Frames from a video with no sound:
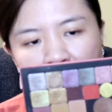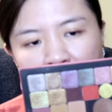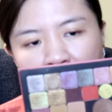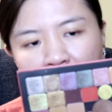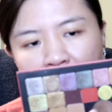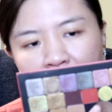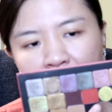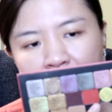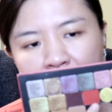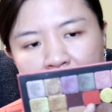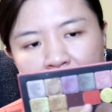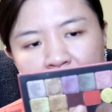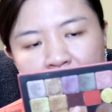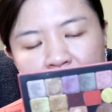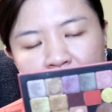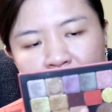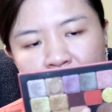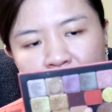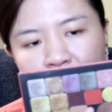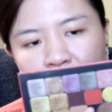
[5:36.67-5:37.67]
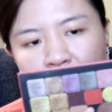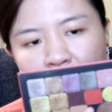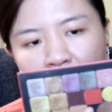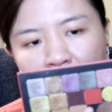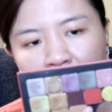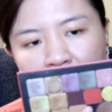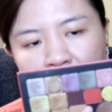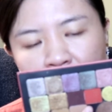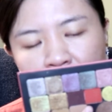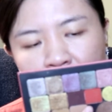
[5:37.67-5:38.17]
And these two
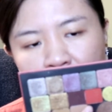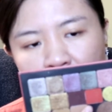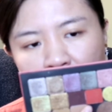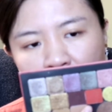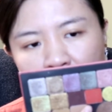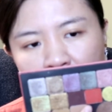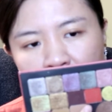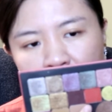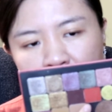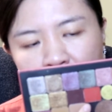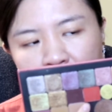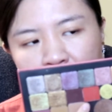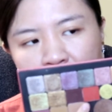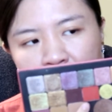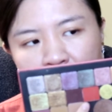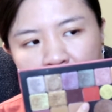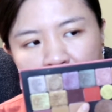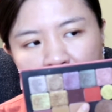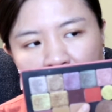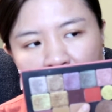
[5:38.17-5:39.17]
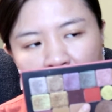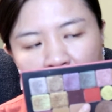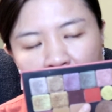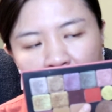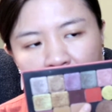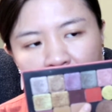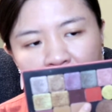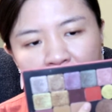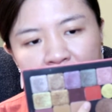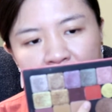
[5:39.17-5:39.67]
are from
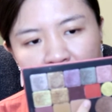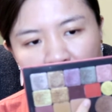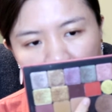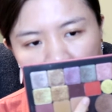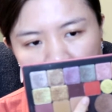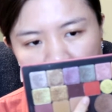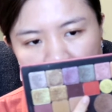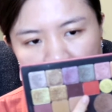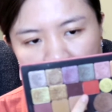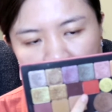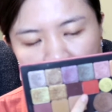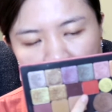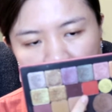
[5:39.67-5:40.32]
Viseart.